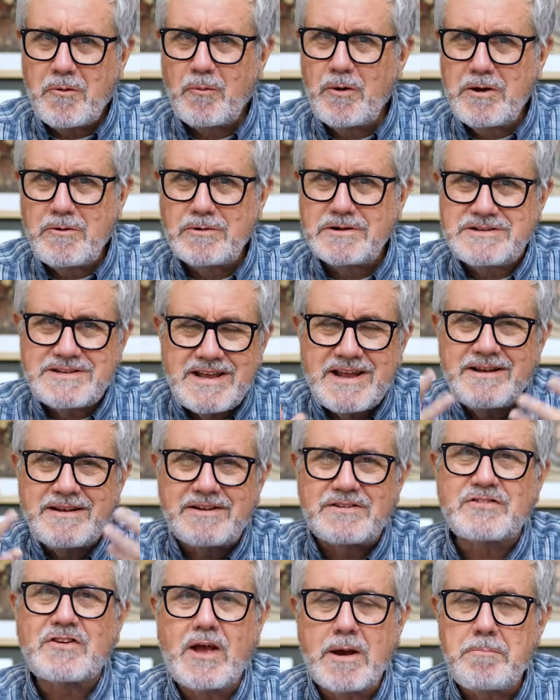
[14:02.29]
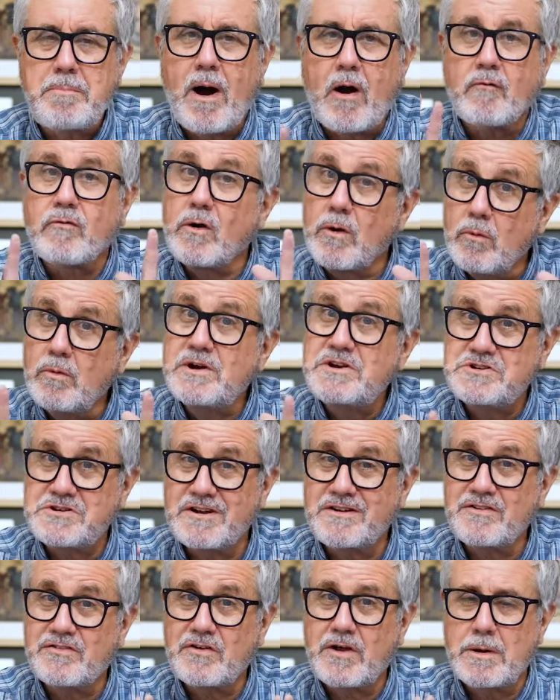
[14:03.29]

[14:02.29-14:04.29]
we would tend to skip over, and we shouldn't